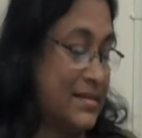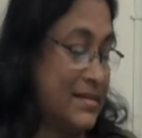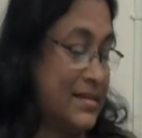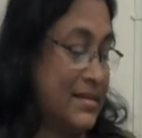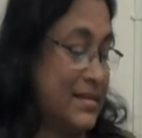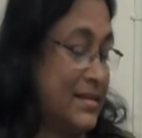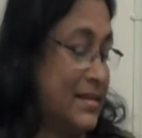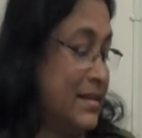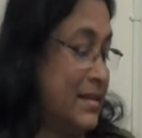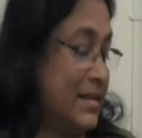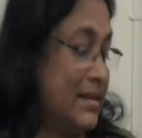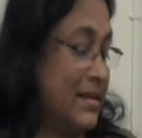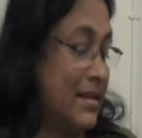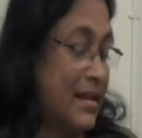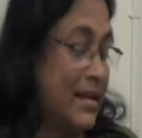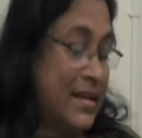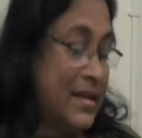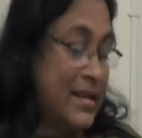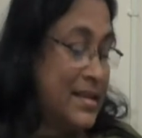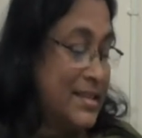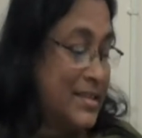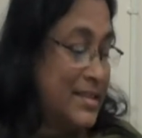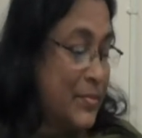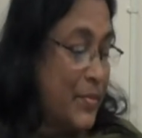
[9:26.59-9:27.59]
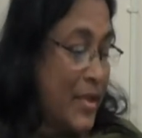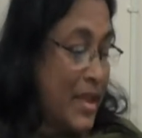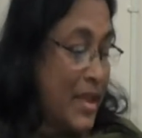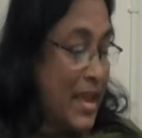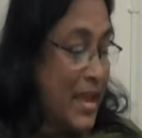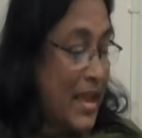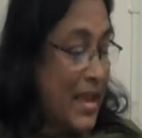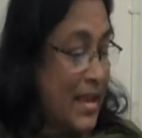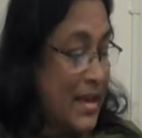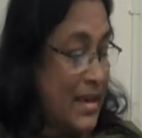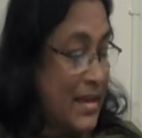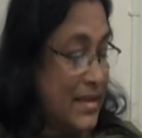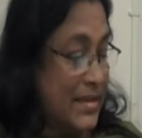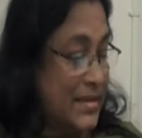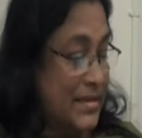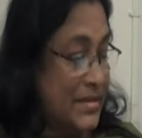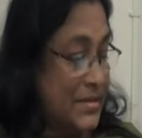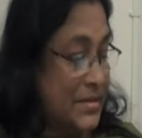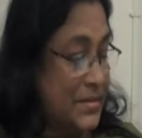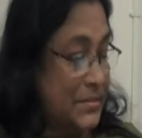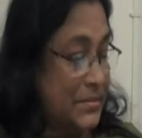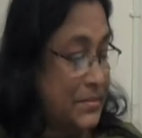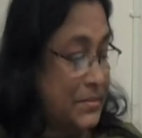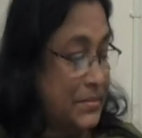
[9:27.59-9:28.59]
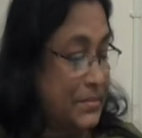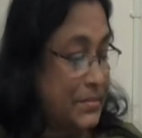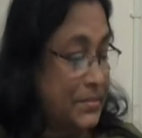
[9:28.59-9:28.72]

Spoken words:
she didn't speak English.